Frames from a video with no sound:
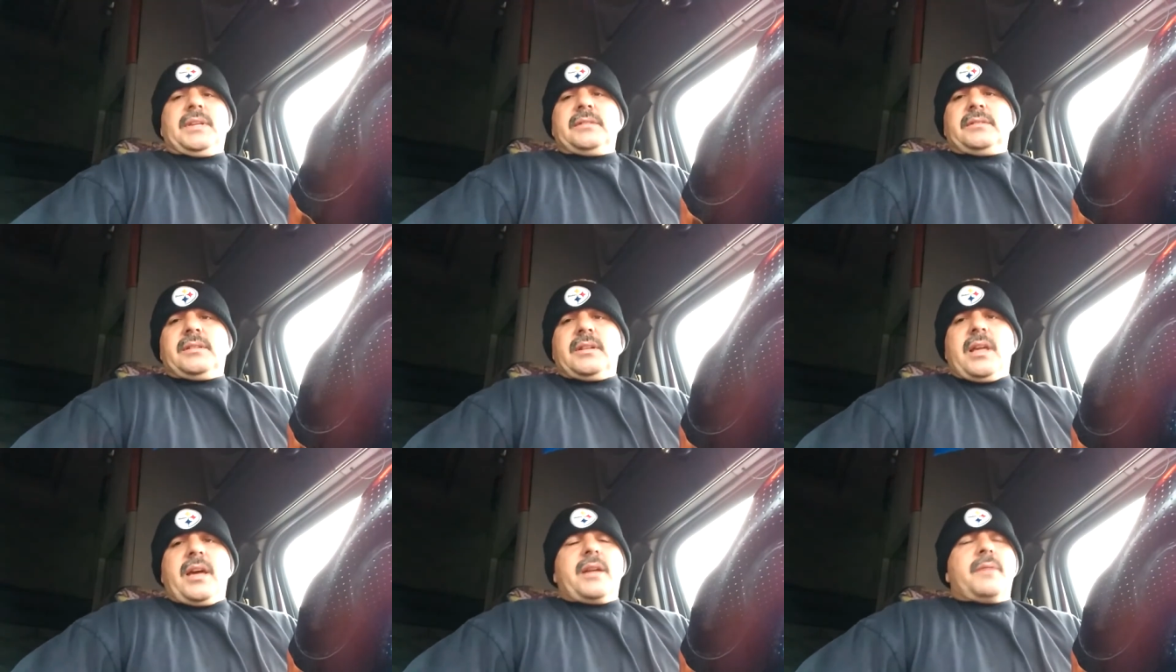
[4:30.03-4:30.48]

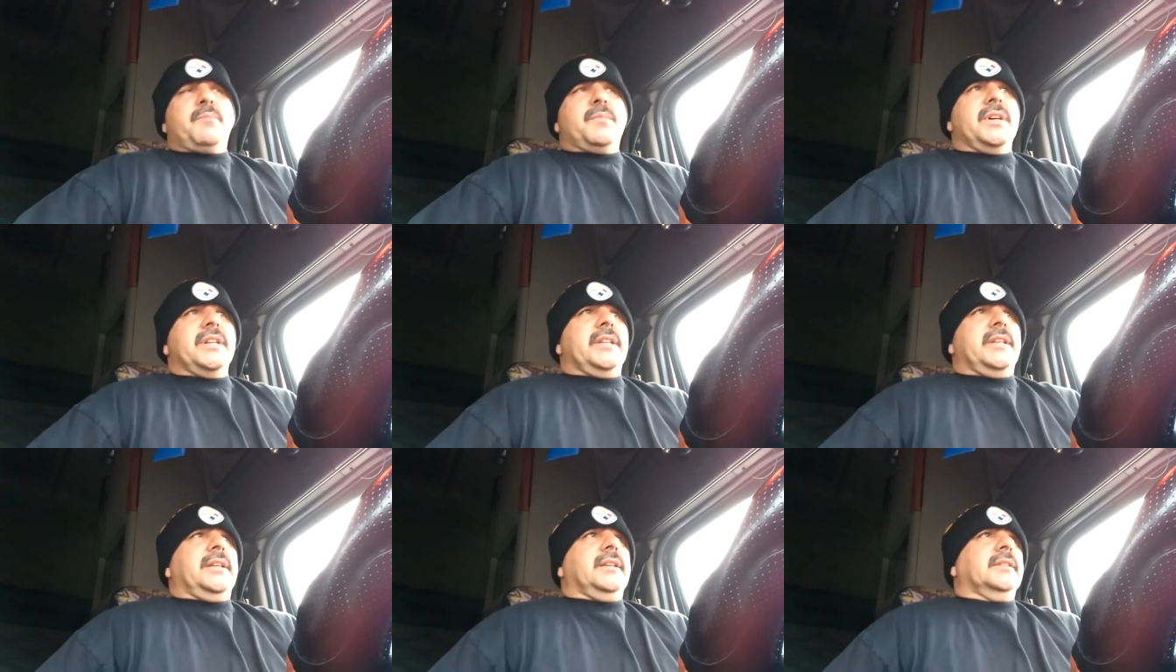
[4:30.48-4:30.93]
that's a lot of
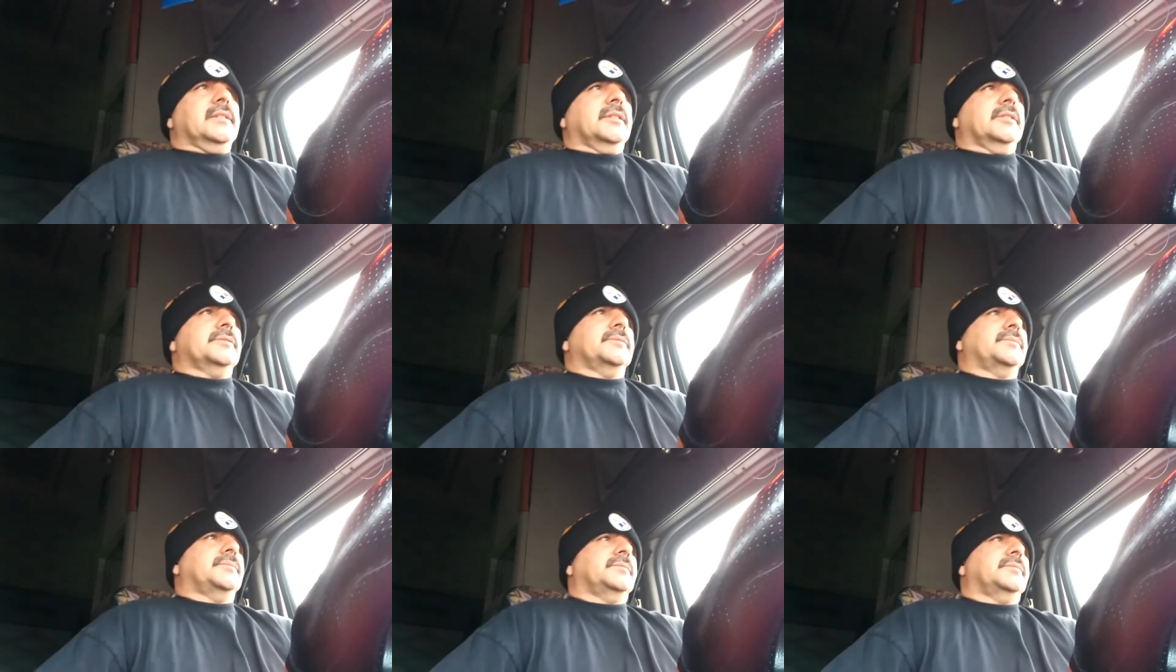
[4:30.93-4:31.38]
money.
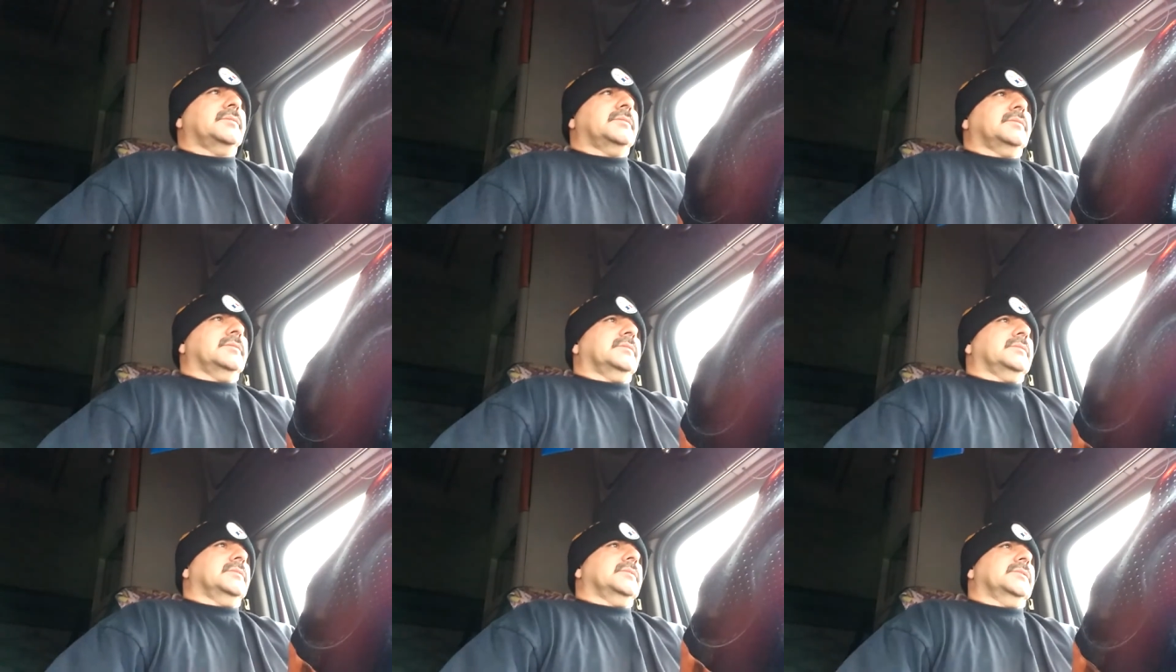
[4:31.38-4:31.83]

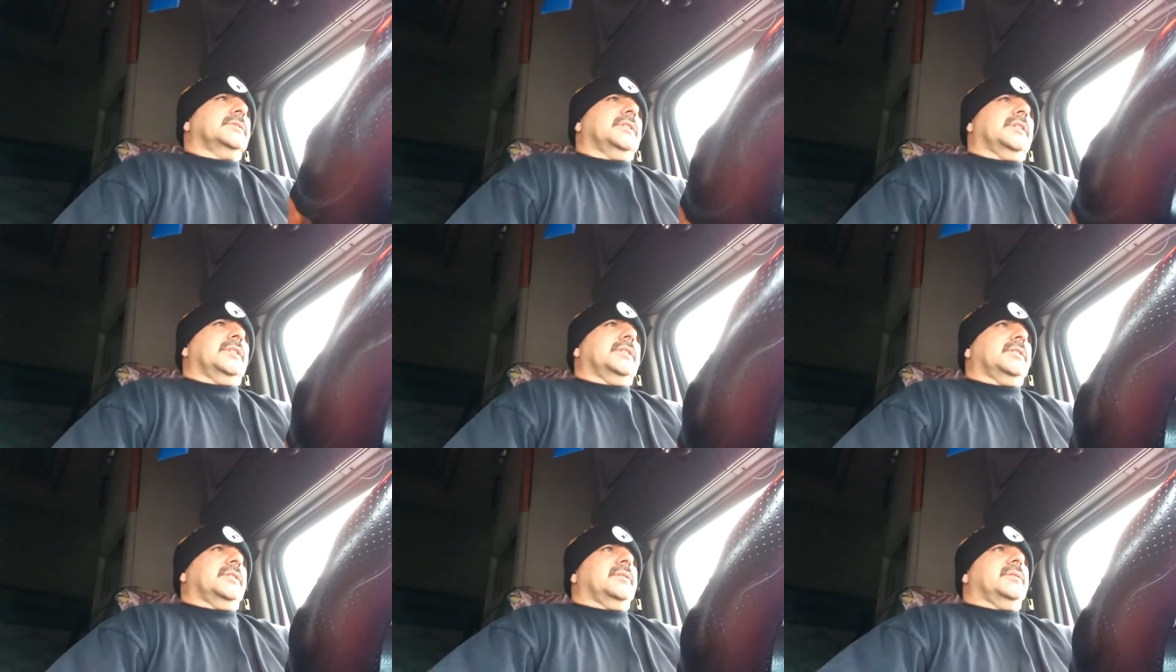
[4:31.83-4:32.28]

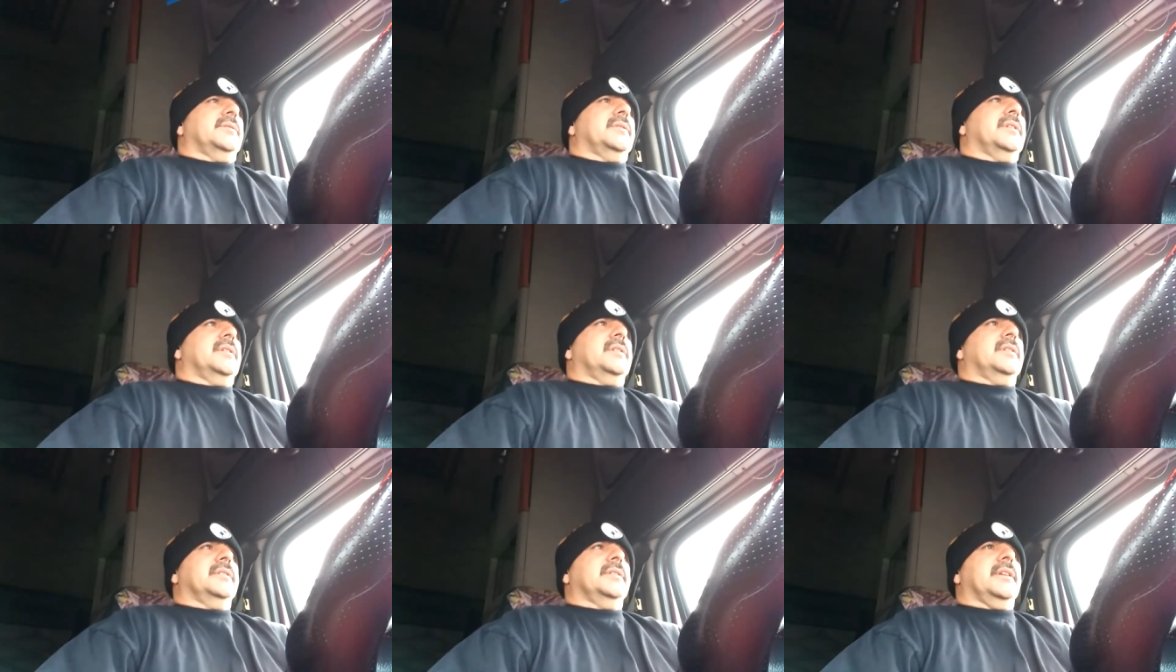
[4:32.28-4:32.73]

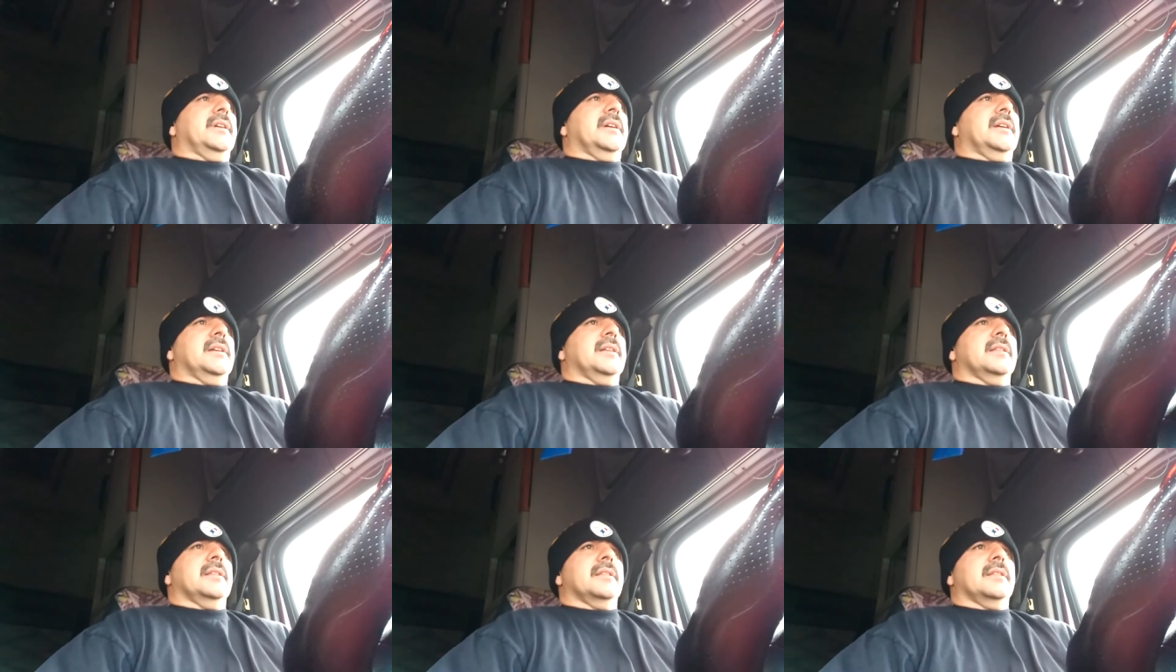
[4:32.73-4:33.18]
Well,
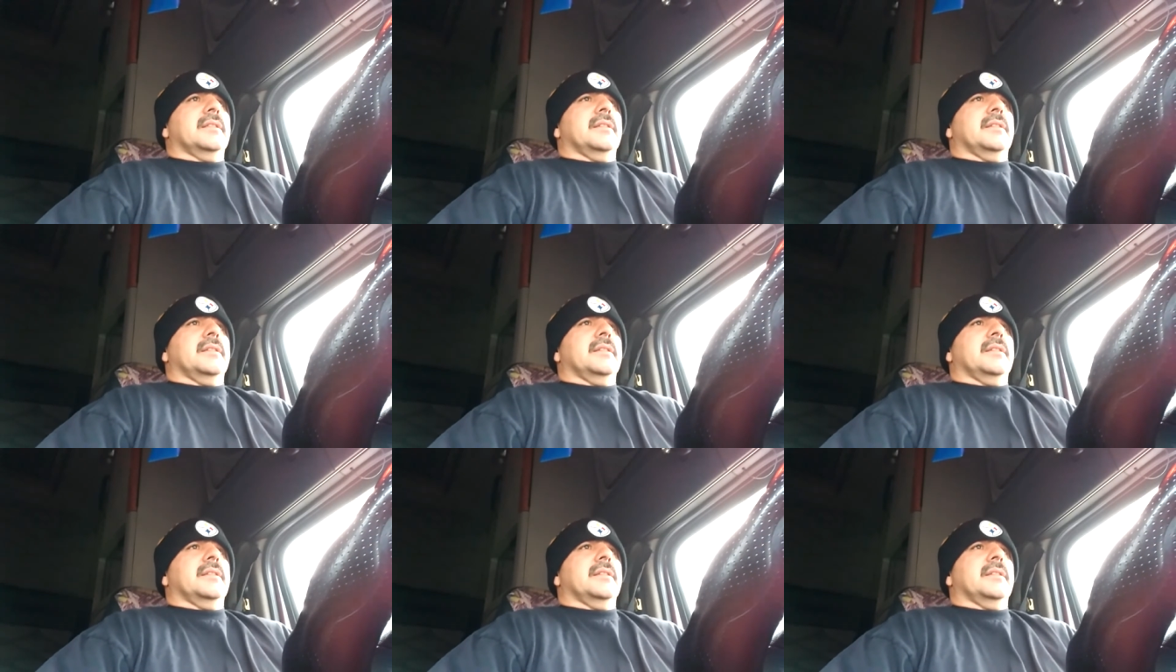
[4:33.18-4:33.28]
yeah,